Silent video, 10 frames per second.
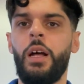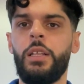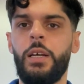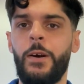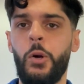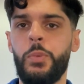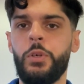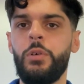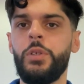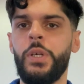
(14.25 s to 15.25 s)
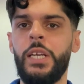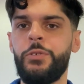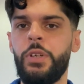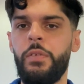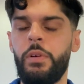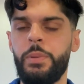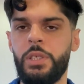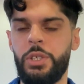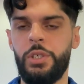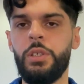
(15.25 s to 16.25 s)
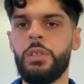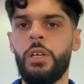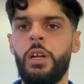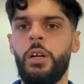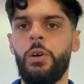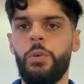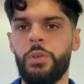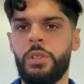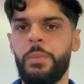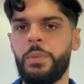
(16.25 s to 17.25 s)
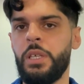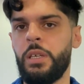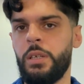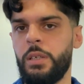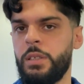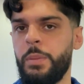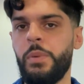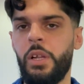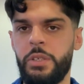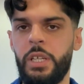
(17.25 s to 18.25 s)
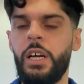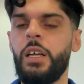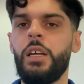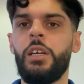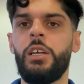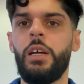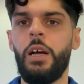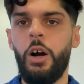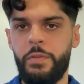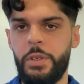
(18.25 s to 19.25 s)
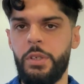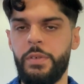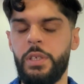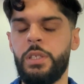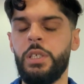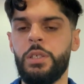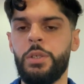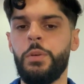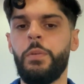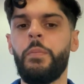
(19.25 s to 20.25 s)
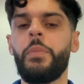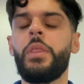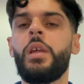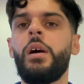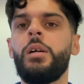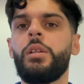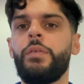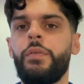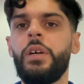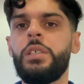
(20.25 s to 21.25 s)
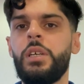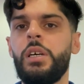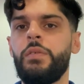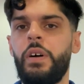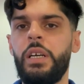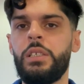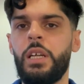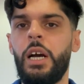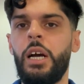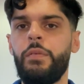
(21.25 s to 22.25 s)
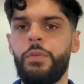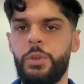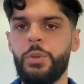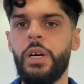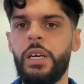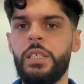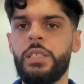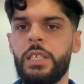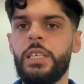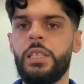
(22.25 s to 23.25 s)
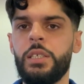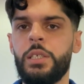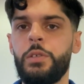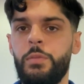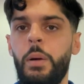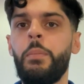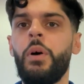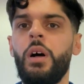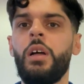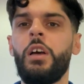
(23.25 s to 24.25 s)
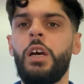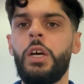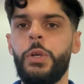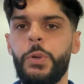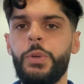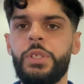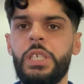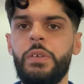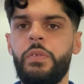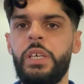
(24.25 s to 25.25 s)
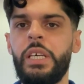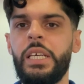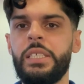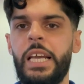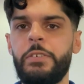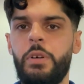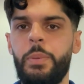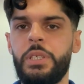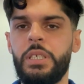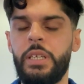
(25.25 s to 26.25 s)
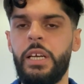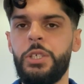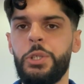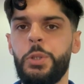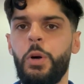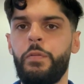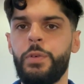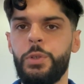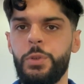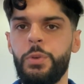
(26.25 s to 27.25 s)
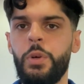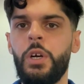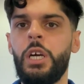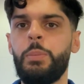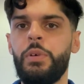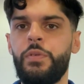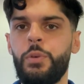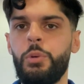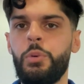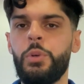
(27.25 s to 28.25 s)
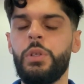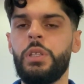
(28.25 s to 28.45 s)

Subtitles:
that hope to go into entry-level positions or something similar to that after university. So, the first advice that I have for you guys is remember, your CV is a representation of you before